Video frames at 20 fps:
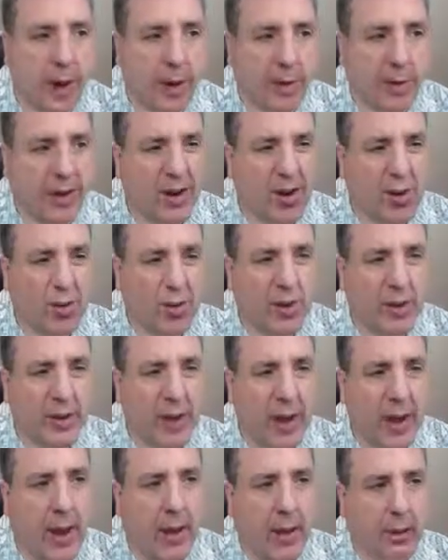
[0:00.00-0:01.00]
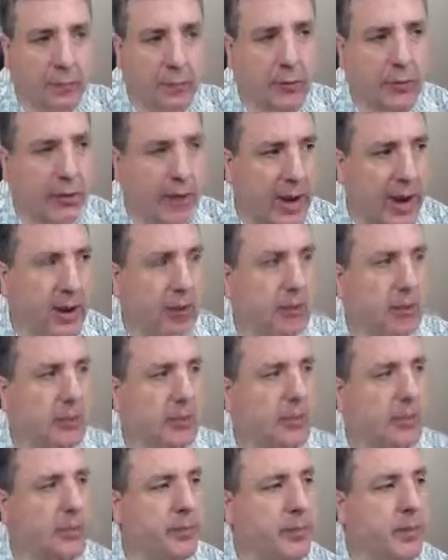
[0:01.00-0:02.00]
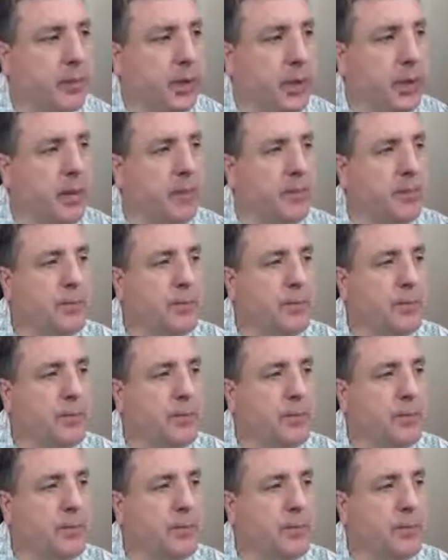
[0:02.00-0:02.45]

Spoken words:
They don't really angle down, okay?